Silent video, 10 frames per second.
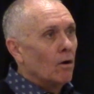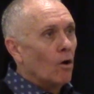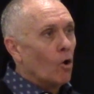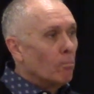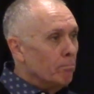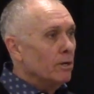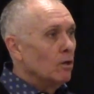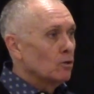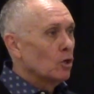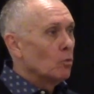are
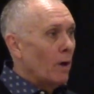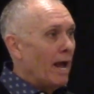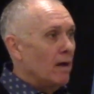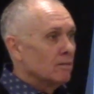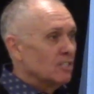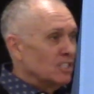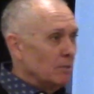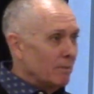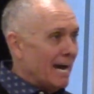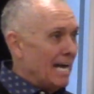built around
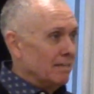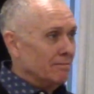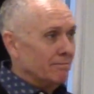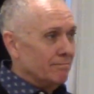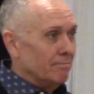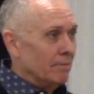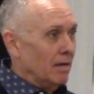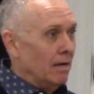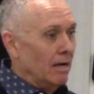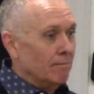some kind of
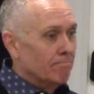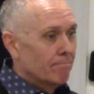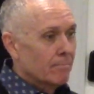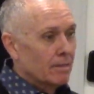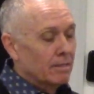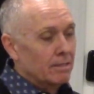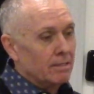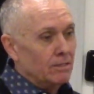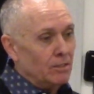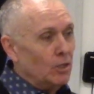uh,
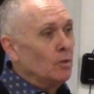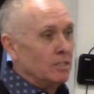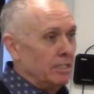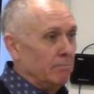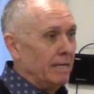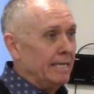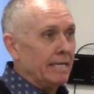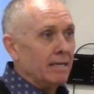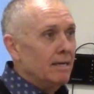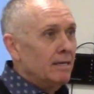unity,
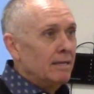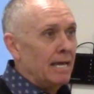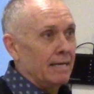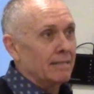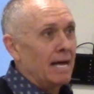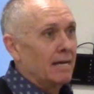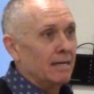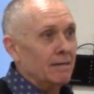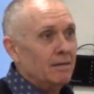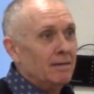meaning like like
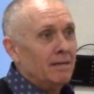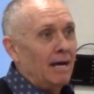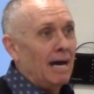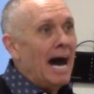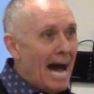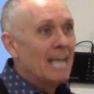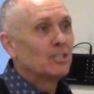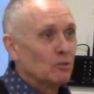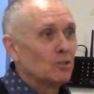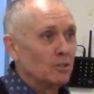a, a high
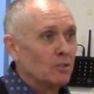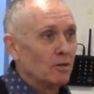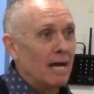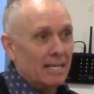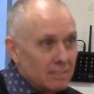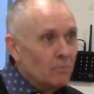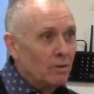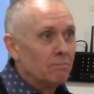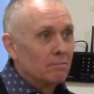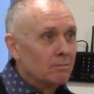school Sunday school class.
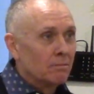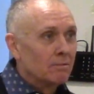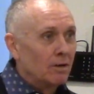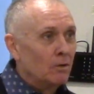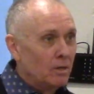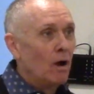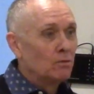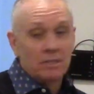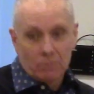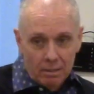Well, who
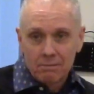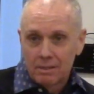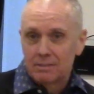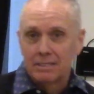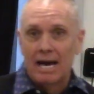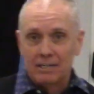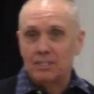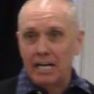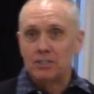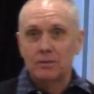goes there? Well, it's got
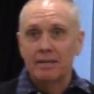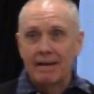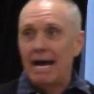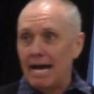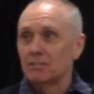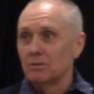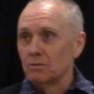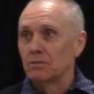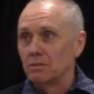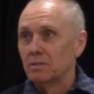a teacher and they got high school
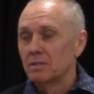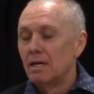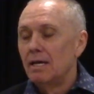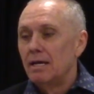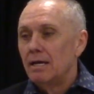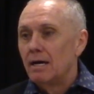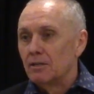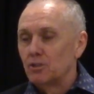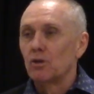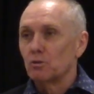students.
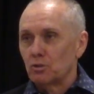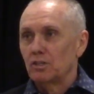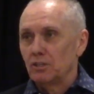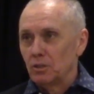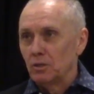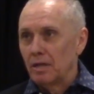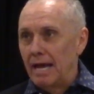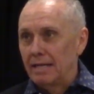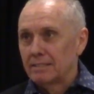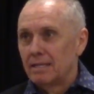A children's Sunday school
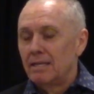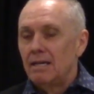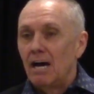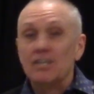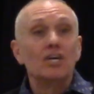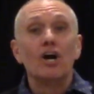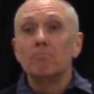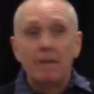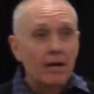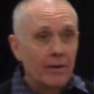class, a
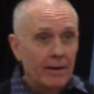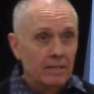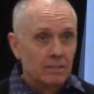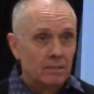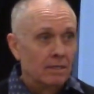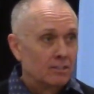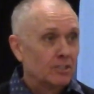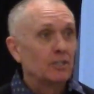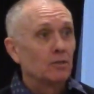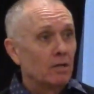young married, a
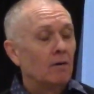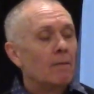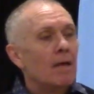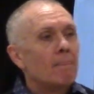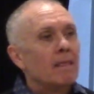senior adult.